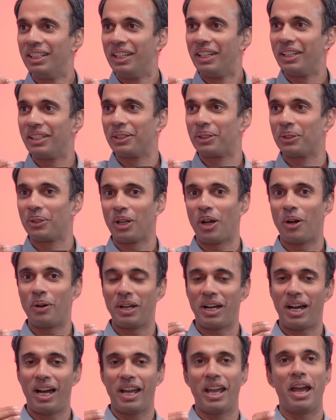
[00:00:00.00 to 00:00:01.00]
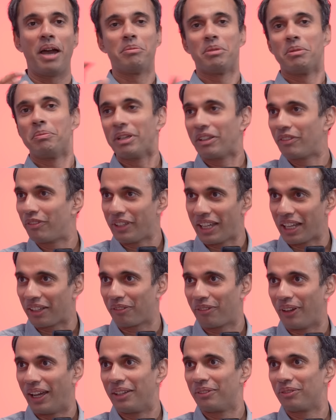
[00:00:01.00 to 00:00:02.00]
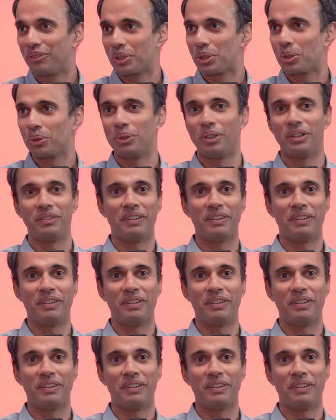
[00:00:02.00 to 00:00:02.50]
Now I am a big Fiat fan for sure.